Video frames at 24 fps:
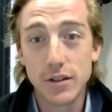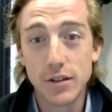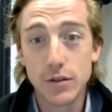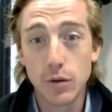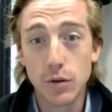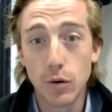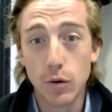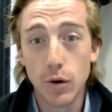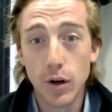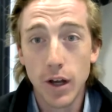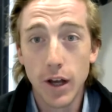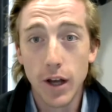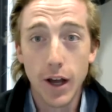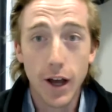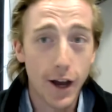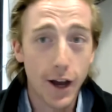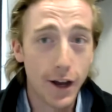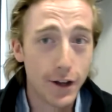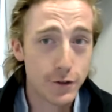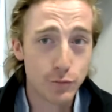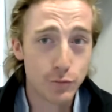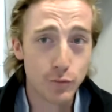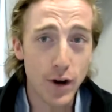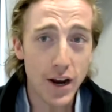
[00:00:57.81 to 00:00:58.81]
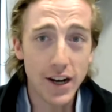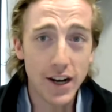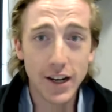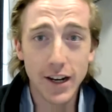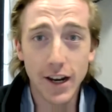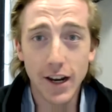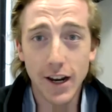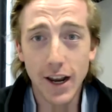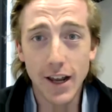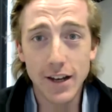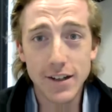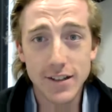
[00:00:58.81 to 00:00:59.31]
So it's raining
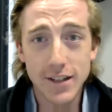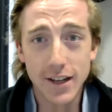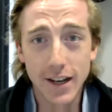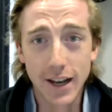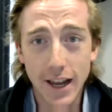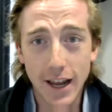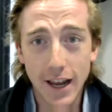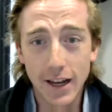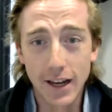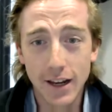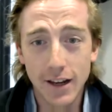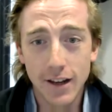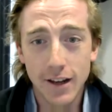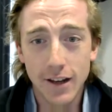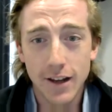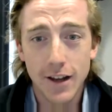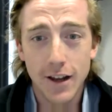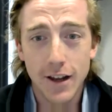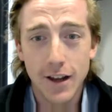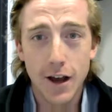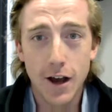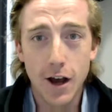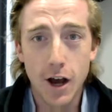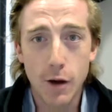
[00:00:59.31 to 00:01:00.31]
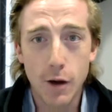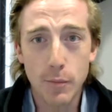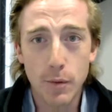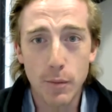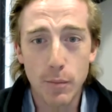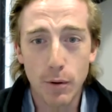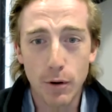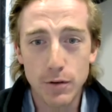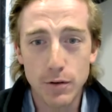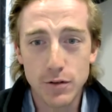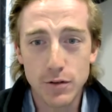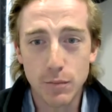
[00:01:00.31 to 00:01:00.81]
again today in
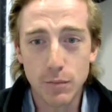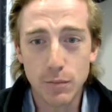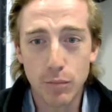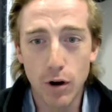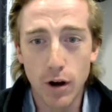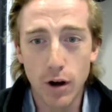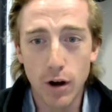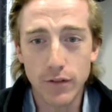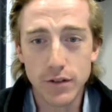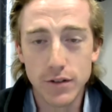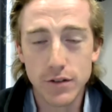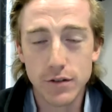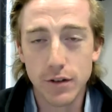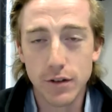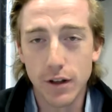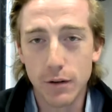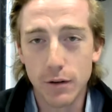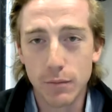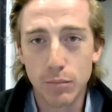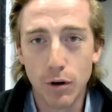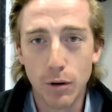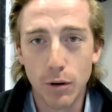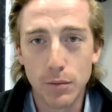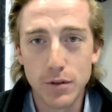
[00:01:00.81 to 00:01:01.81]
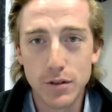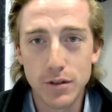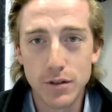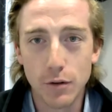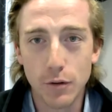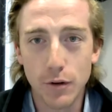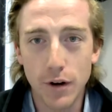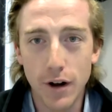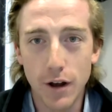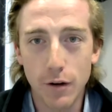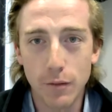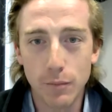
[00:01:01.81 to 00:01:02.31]
parts of the province, so that'll probably
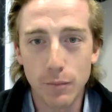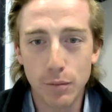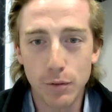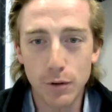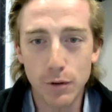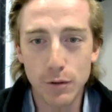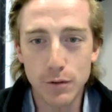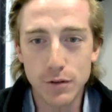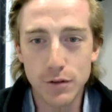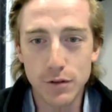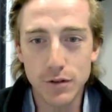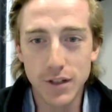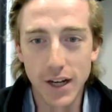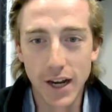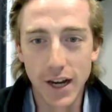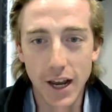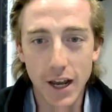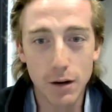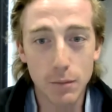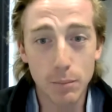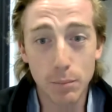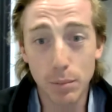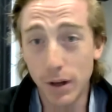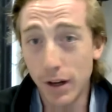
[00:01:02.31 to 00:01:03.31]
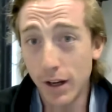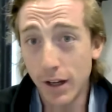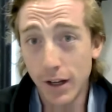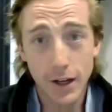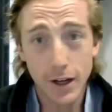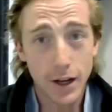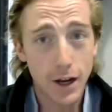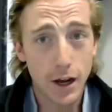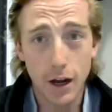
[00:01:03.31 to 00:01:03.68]
slow down producers again. But